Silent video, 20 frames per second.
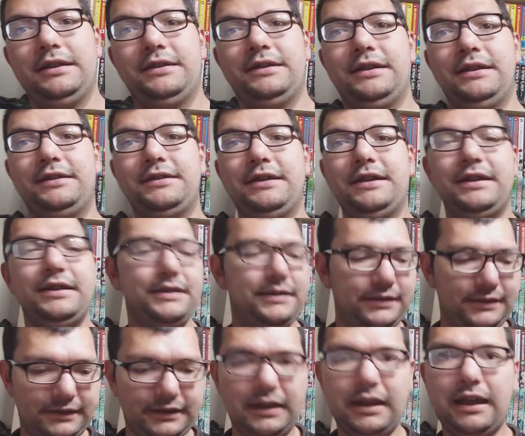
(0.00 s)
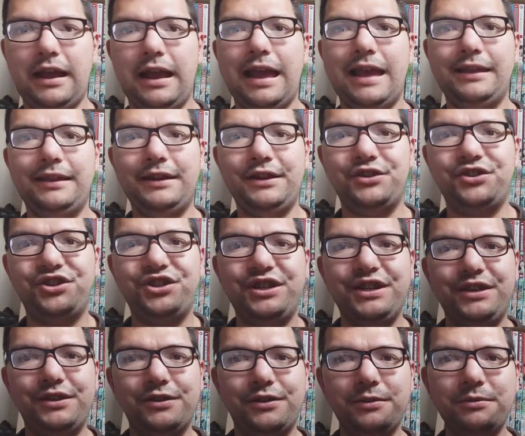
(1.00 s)
this is
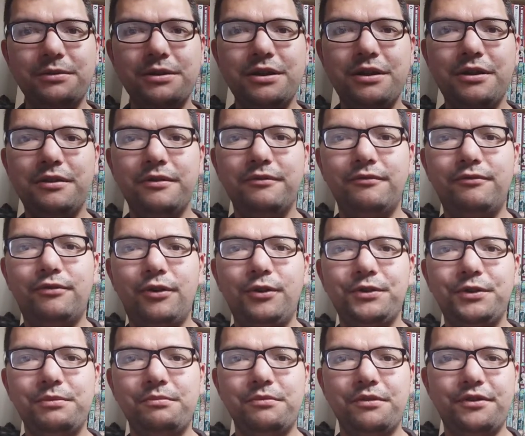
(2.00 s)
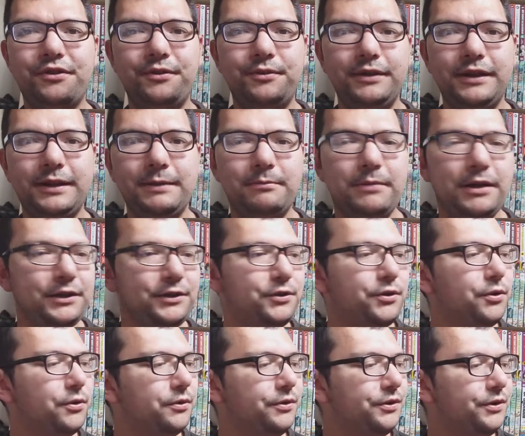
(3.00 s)
Alichino, Volume 3 by
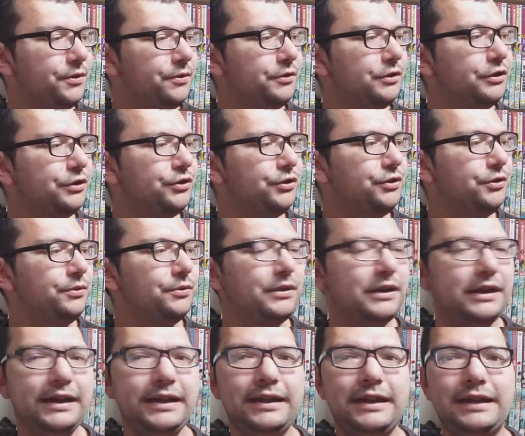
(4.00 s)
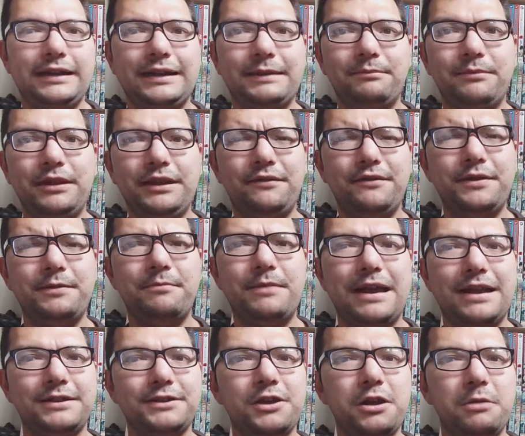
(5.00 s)
Kouyu Shurei, And I believe in the
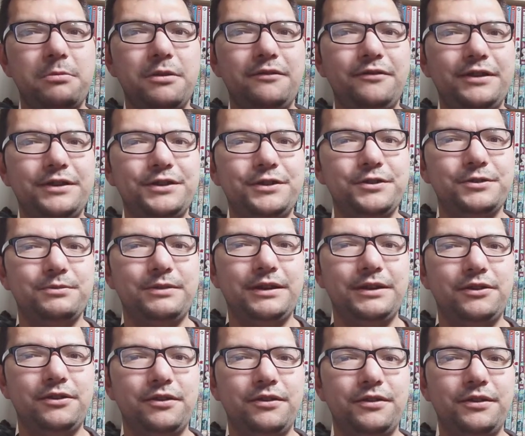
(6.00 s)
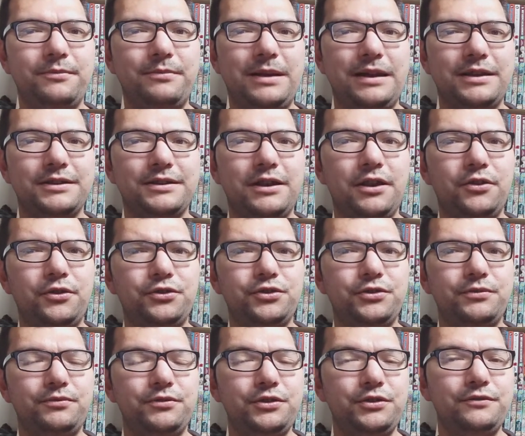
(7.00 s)
past couple of videos when I got the past other
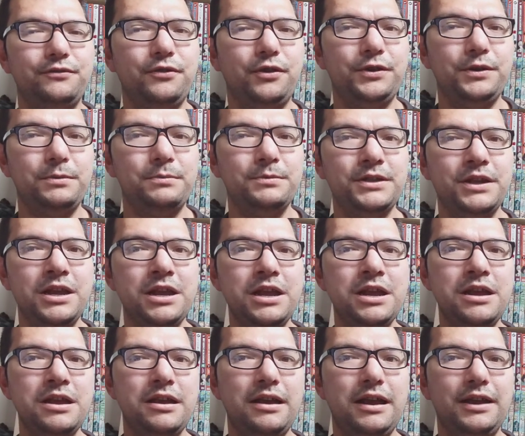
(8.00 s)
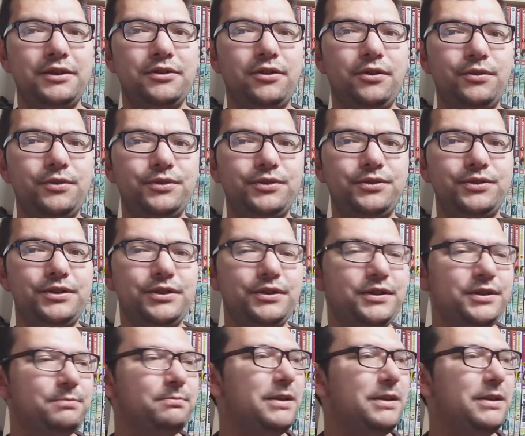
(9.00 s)
two volumes, I called this